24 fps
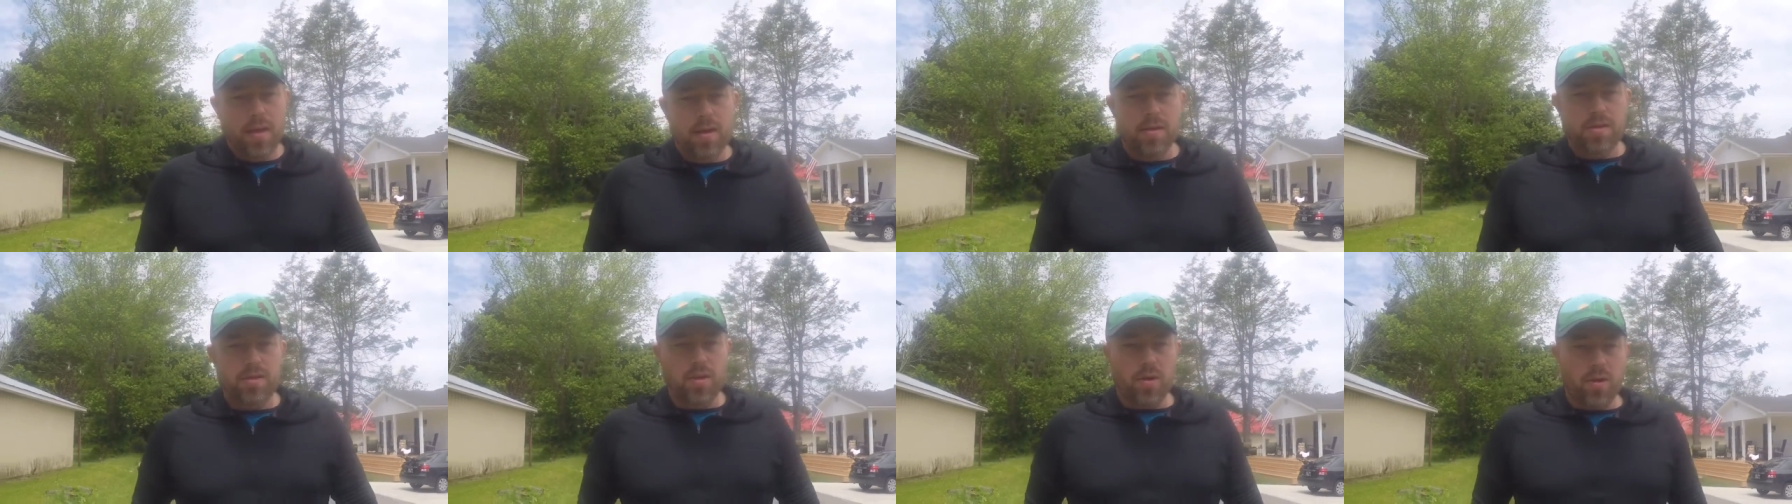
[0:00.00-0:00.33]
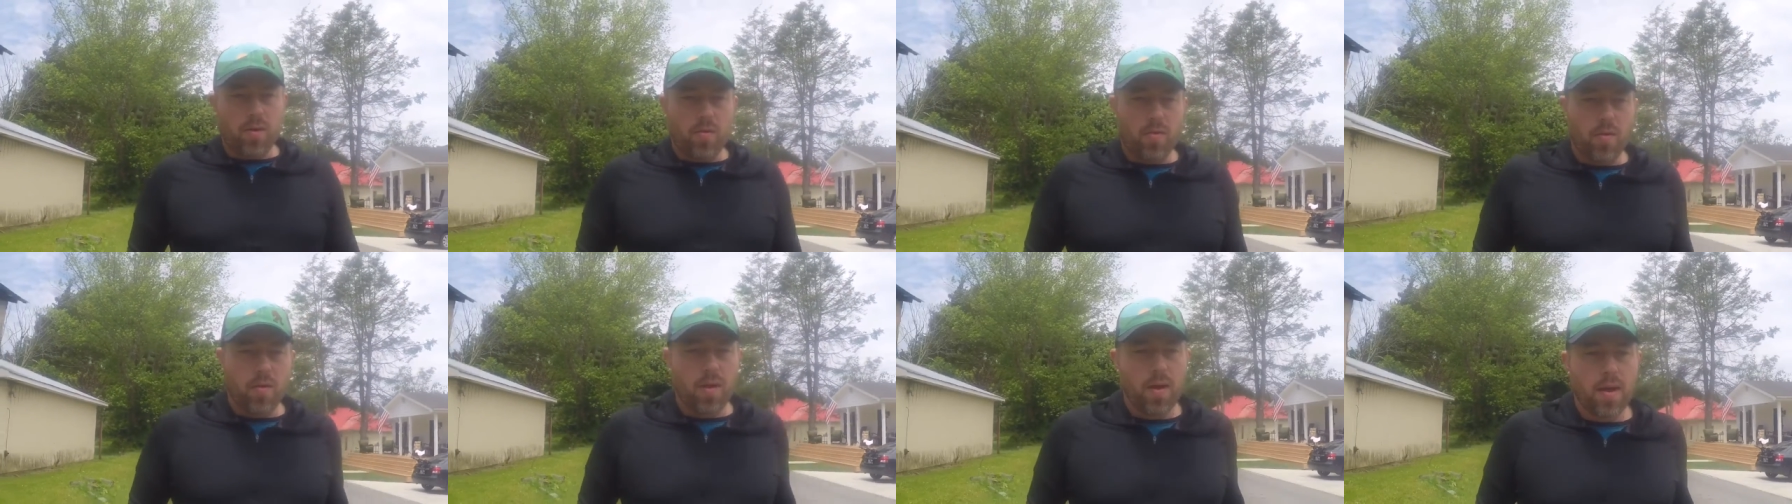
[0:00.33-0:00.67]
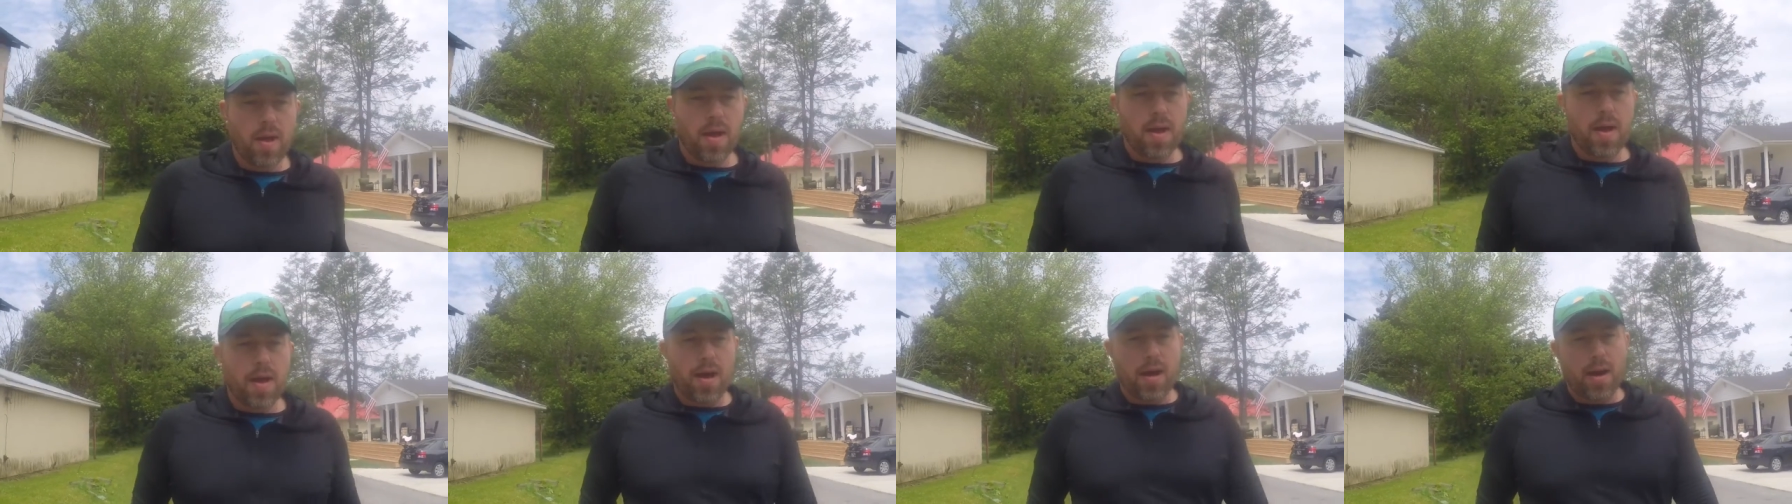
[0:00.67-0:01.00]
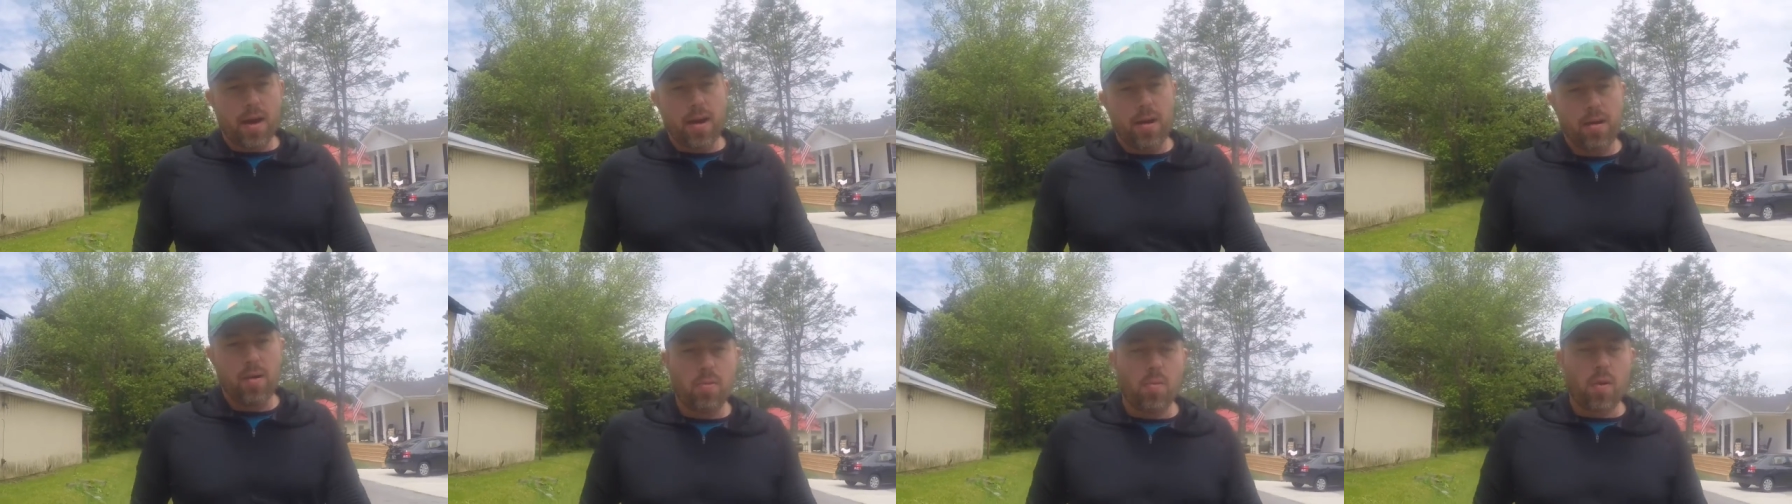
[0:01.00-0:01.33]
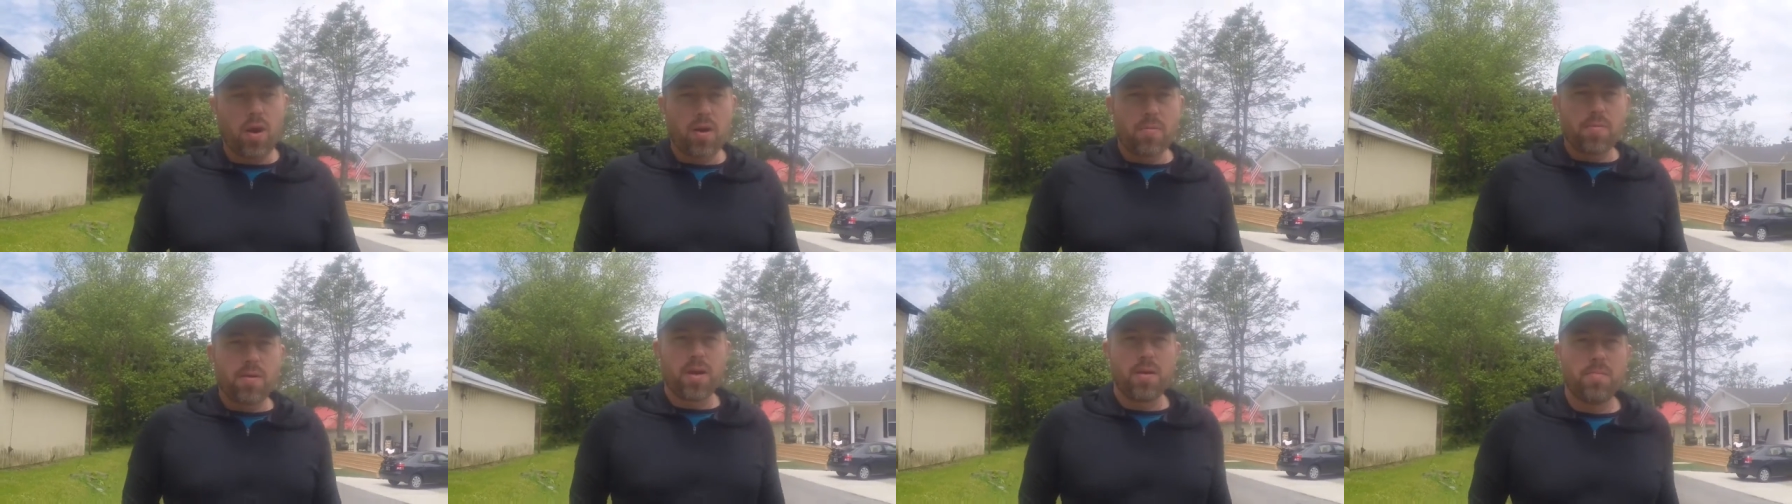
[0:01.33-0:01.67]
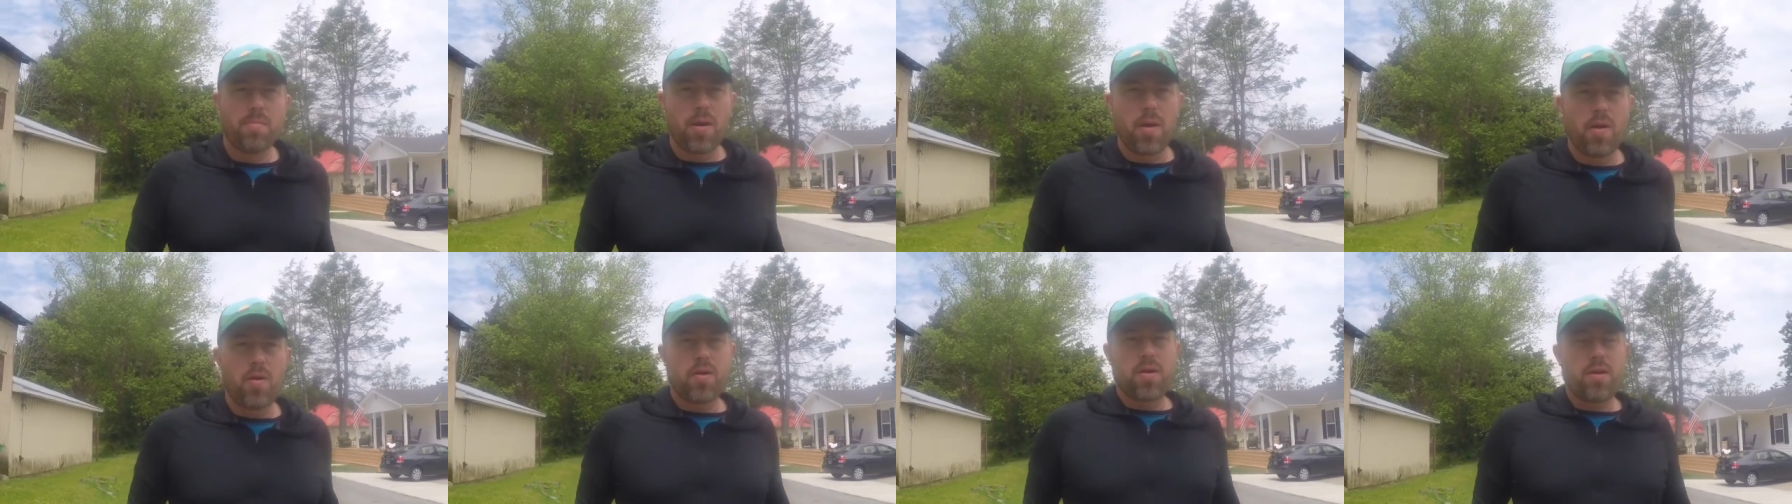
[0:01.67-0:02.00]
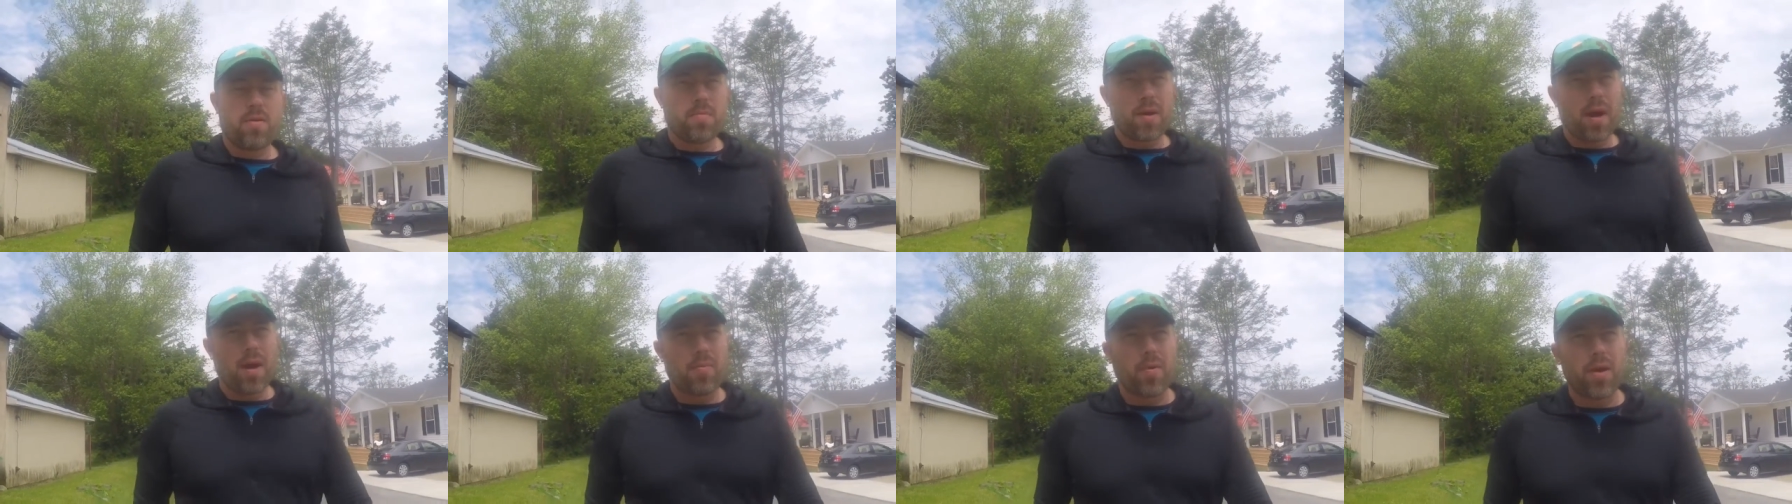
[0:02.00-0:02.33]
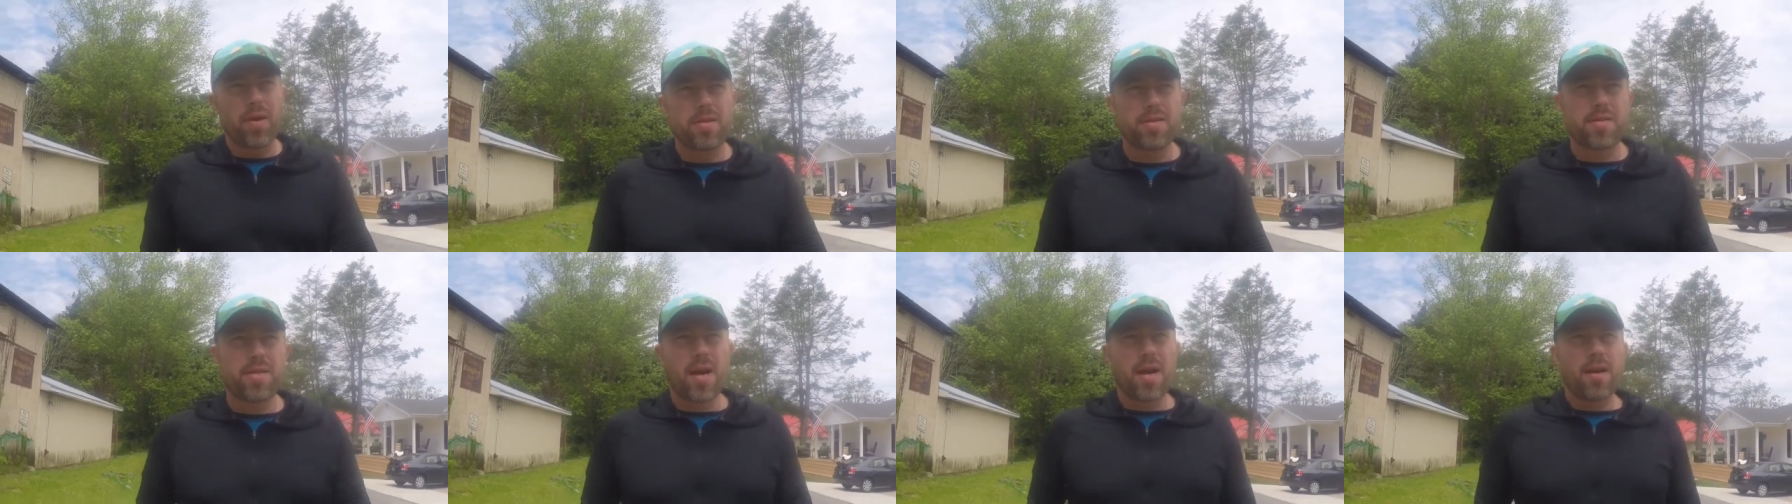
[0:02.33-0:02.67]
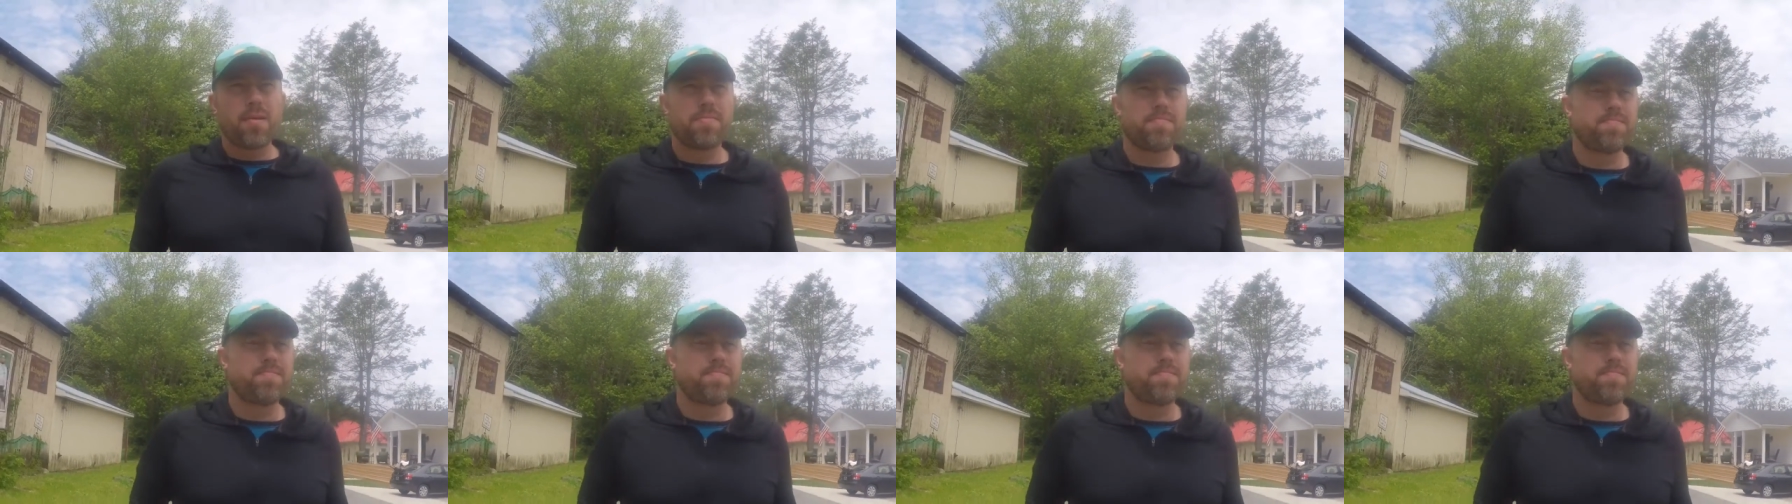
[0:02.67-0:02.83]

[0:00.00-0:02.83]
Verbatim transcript: So, want to be in Marion by Wednesday.